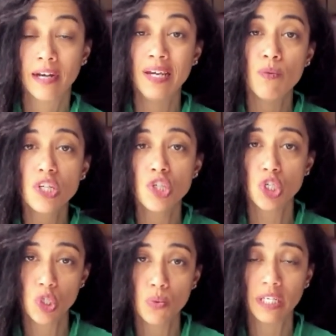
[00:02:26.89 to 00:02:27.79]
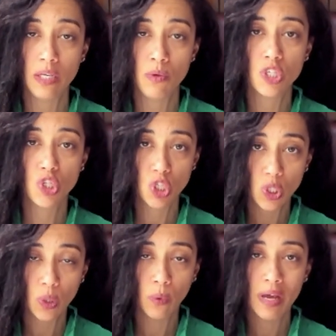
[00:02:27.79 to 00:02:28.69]
He wants to do what he wants to
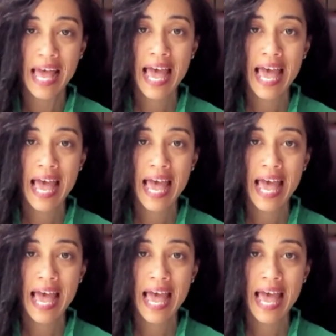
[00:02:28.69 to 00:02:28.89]
do.